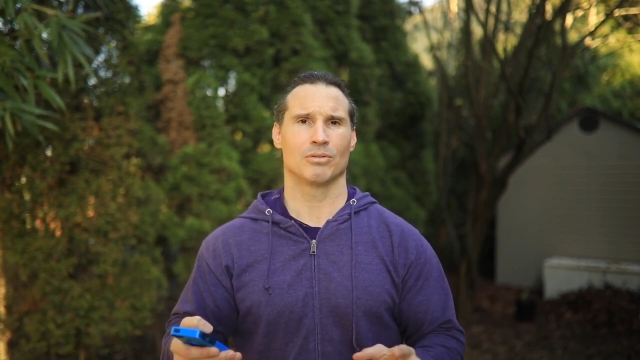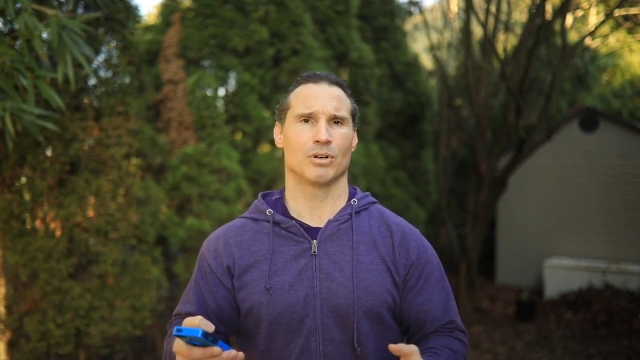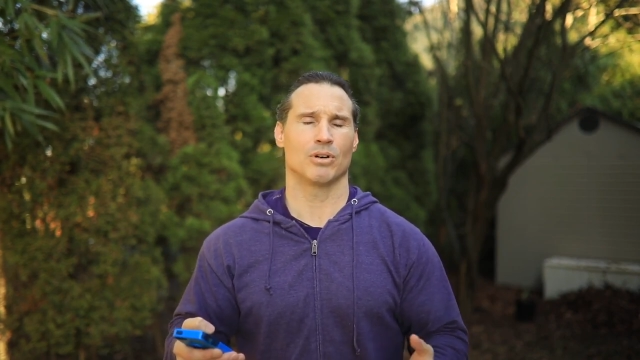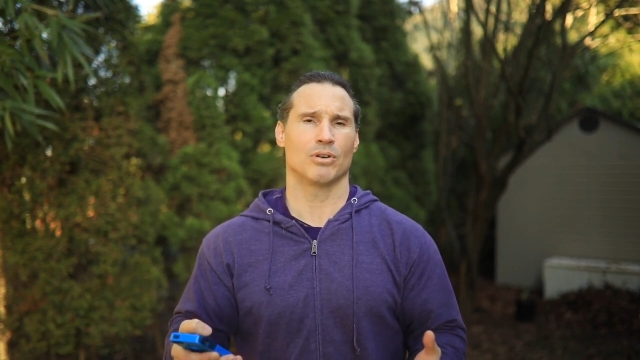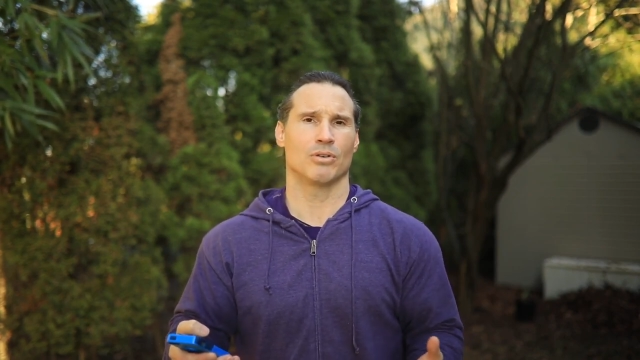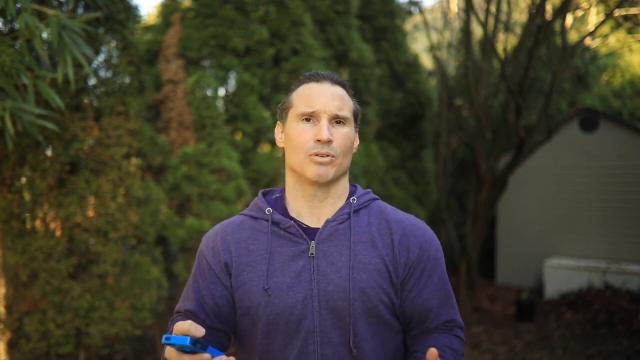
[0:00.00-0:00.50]

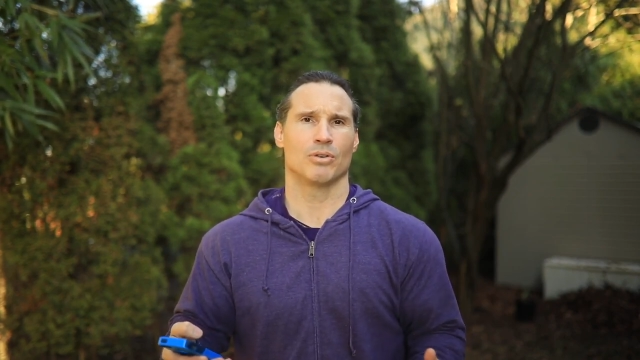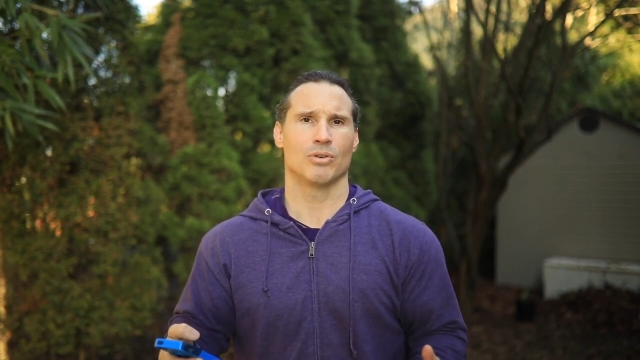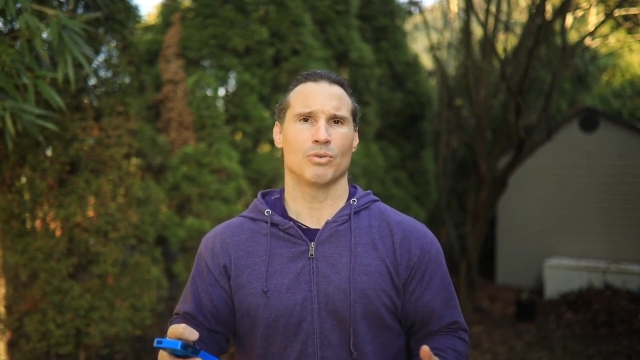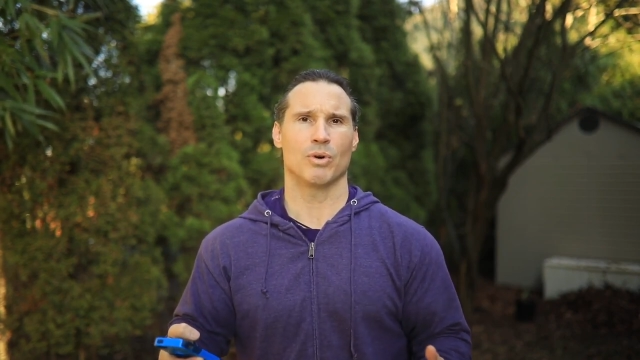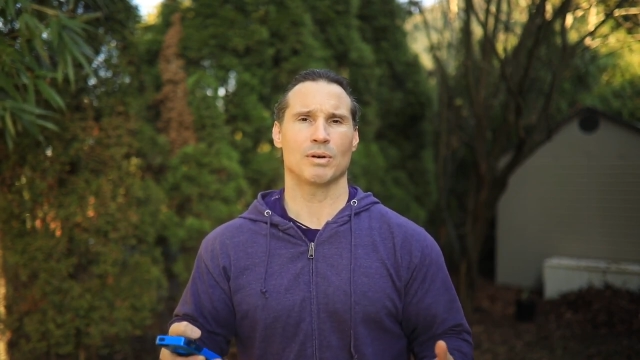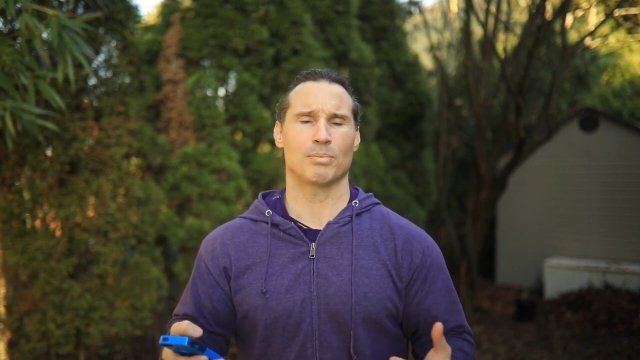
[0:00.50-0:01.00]
Well,
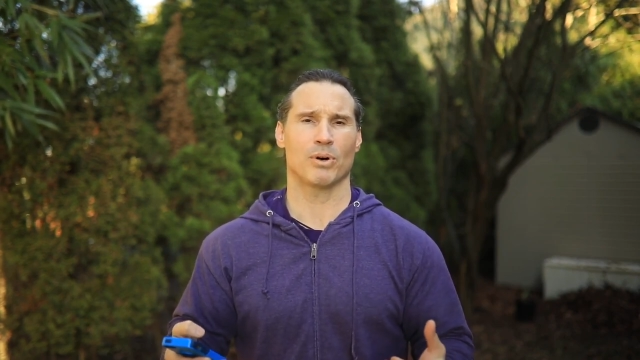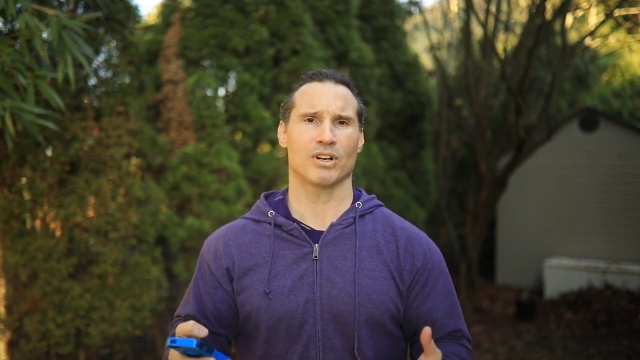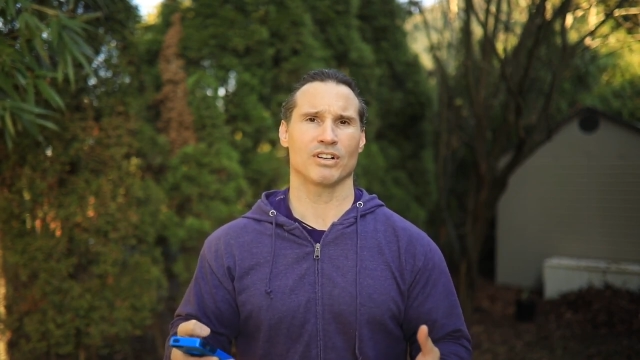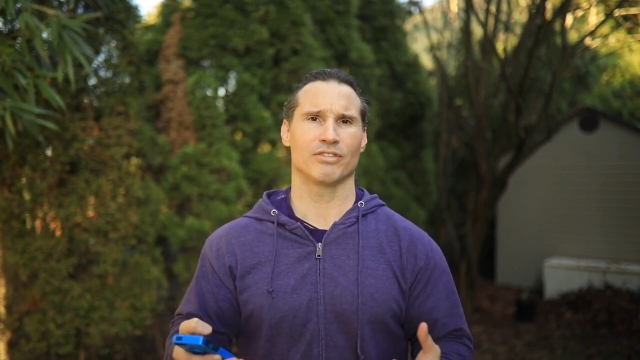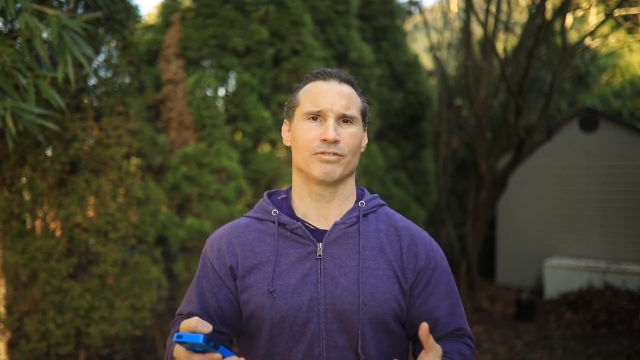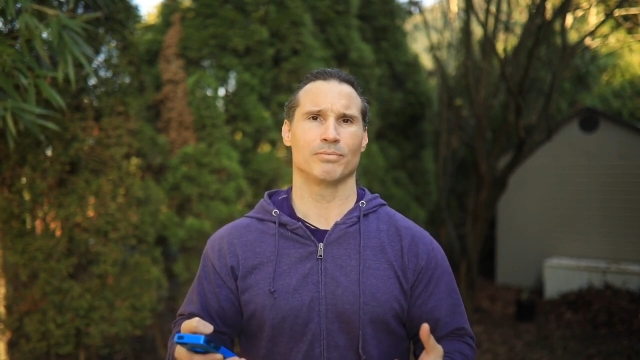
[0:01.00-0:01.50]
what
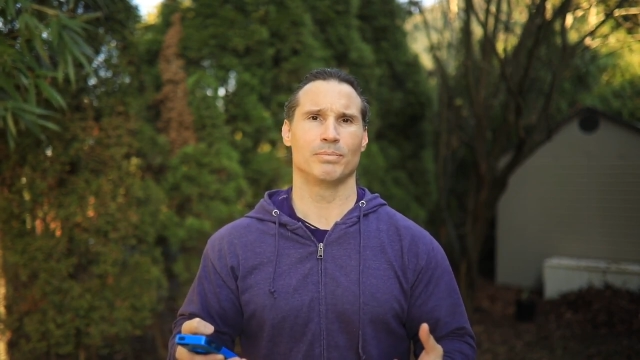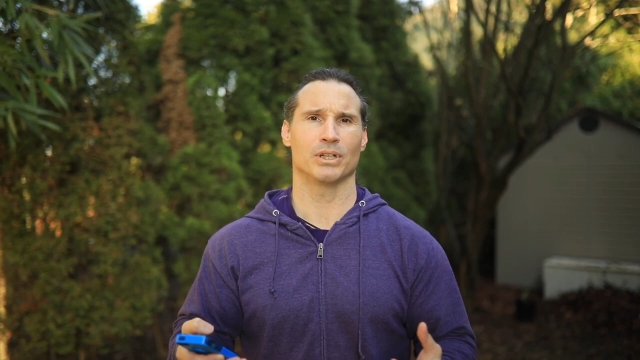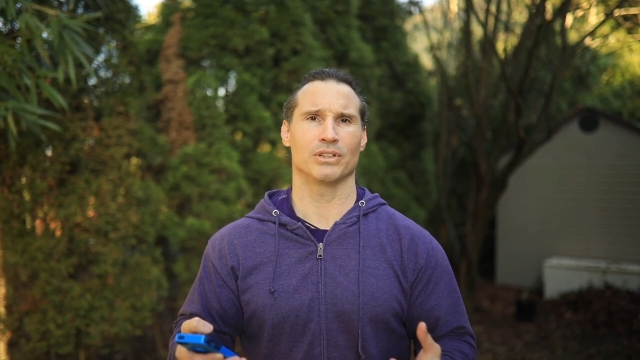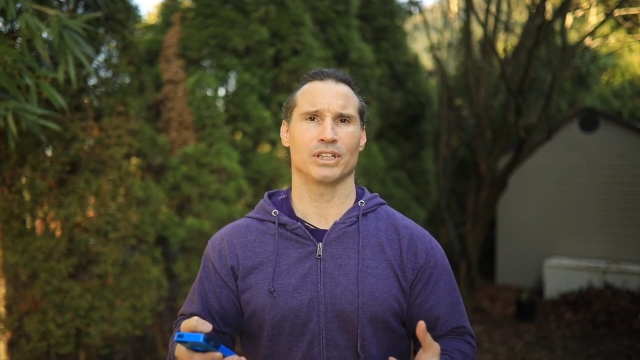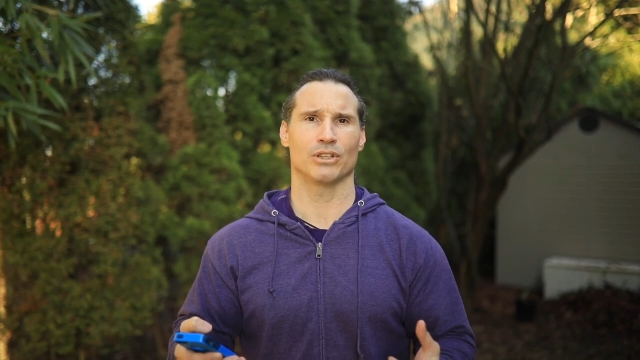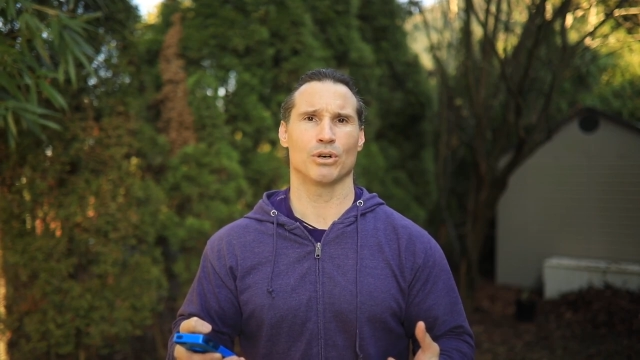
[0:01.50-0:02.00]
part of
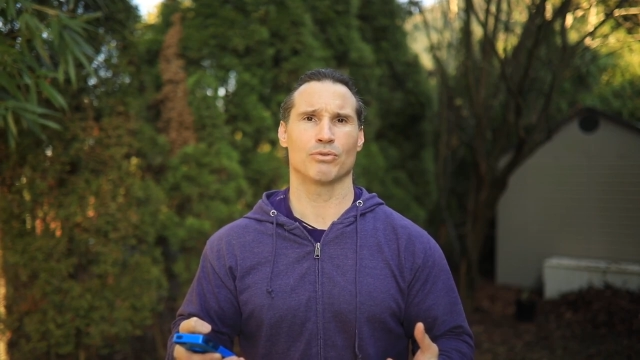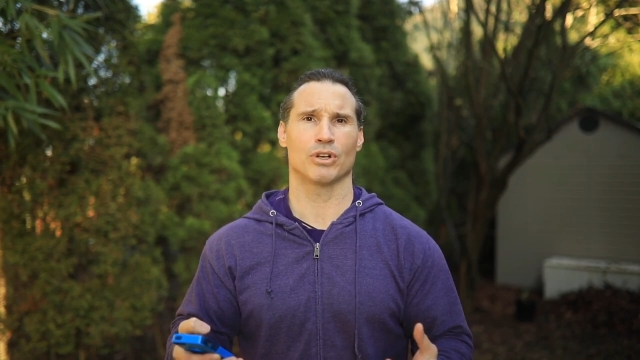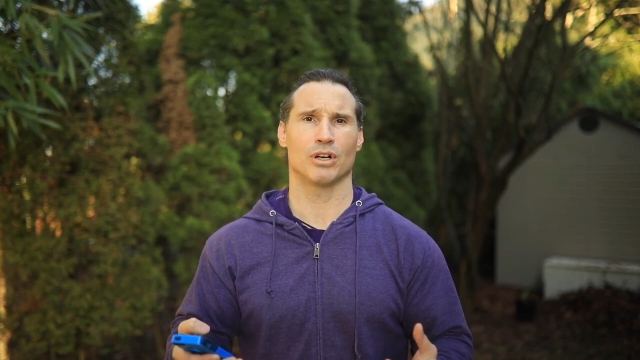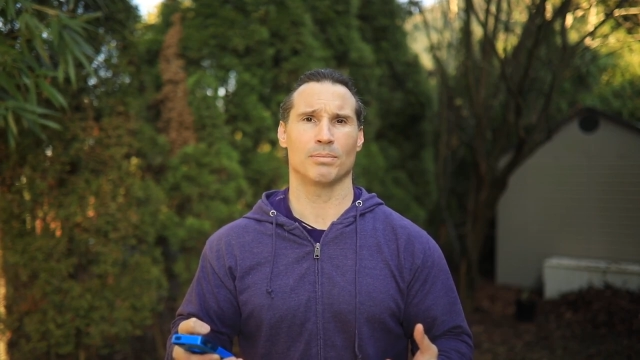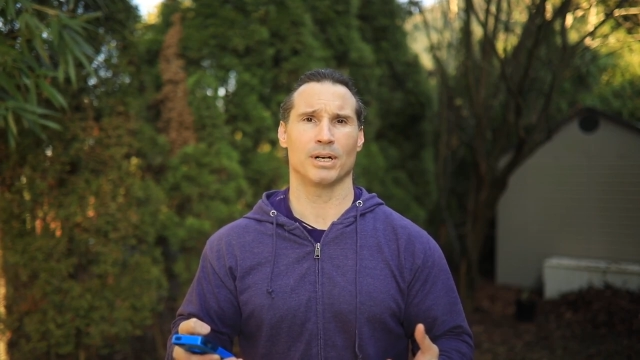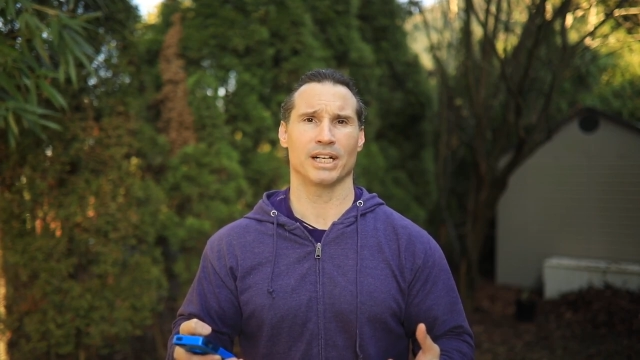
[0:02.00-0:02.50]
building the overall